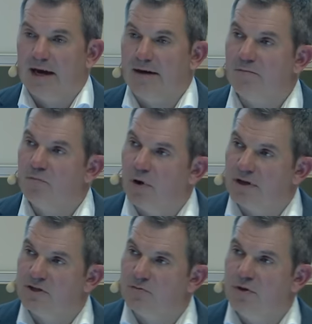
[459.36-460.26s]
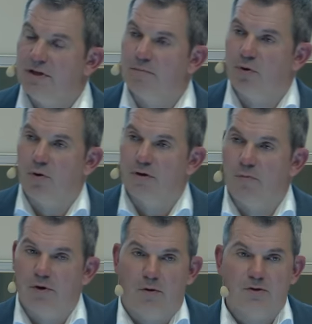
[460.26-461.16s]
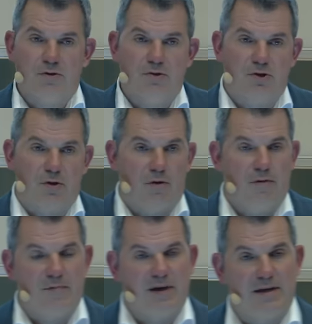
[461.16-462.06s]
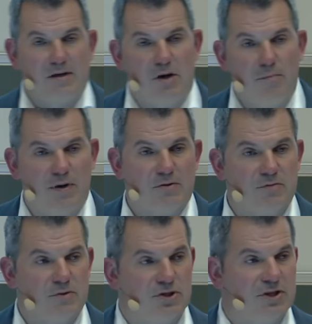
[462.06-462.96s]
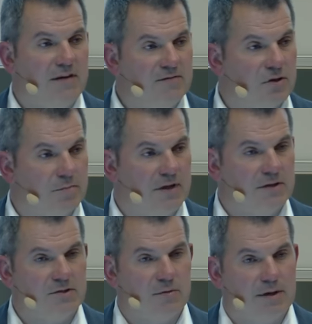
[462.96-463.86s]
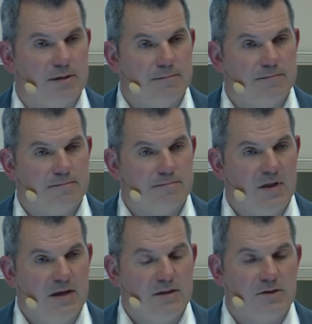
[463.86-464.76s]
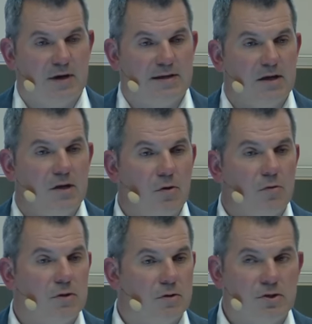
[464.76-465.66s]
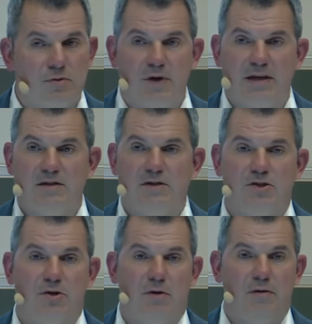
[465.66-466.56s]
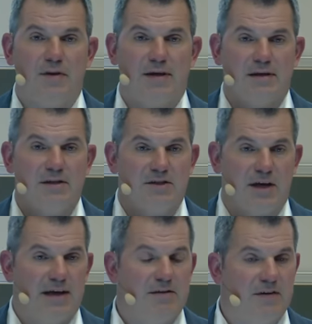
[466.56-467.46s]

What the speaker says: And what is really important, we also saw that the compounds were safe to administrate. So at the low dose, we actually saw that the side